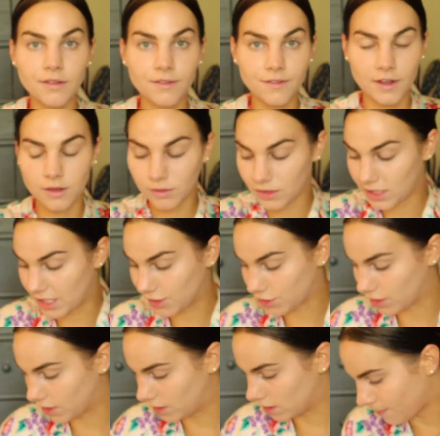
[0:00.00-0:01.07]

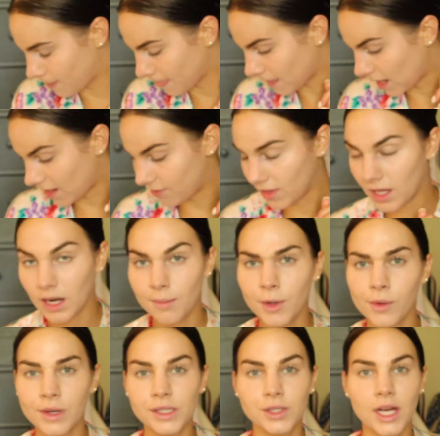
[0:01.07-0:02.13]
foundation. And then I'm
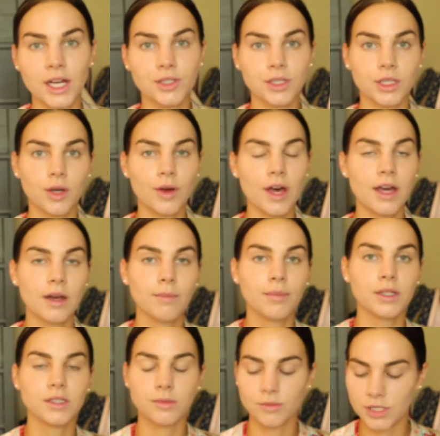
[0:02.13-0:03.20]
going to actually go ahead and
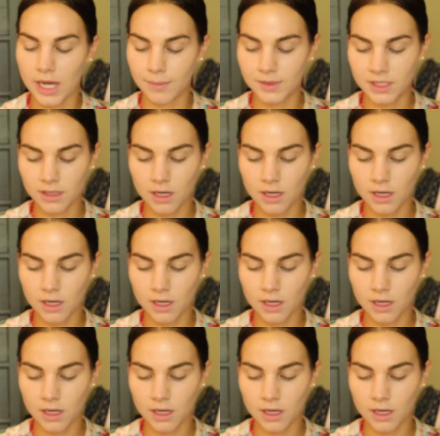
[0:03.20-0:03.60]
put some chapstick